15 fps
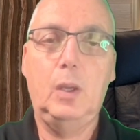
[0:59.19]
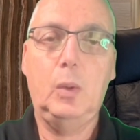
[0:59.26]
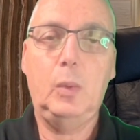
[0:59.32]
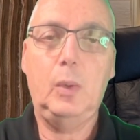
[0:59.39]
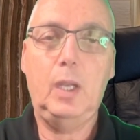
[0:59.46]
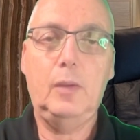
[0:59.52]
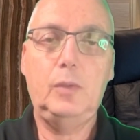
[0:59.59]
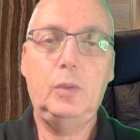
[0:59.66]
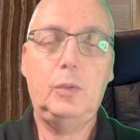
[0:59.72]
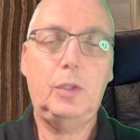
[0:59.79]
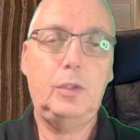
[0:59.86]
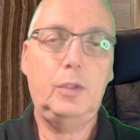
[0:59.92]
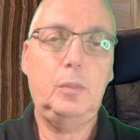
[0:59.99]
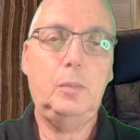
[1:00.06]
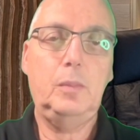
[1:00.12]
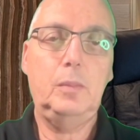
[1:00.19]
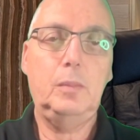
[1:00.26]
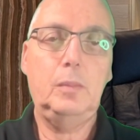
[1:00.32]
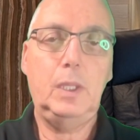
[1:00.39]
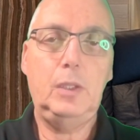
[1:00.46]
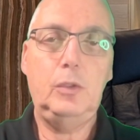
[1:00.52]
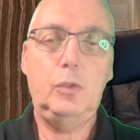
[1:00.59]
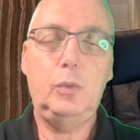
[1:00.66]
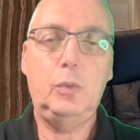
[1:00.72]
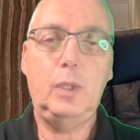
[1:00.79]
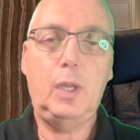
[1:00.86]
We have to turn them into